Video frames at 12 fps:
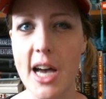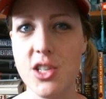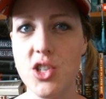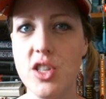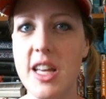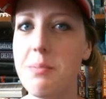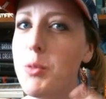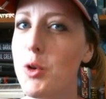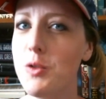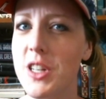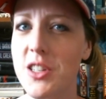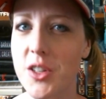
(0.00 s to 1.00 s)
/ they
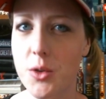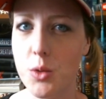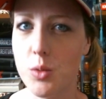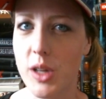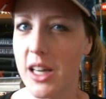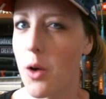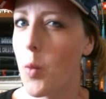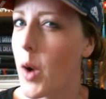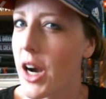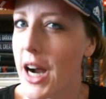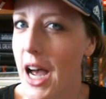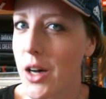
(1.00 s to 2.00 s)
moved into like a
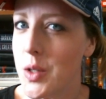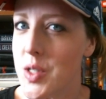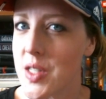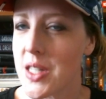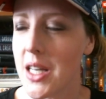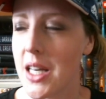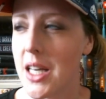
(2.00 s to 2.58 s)
warehouse.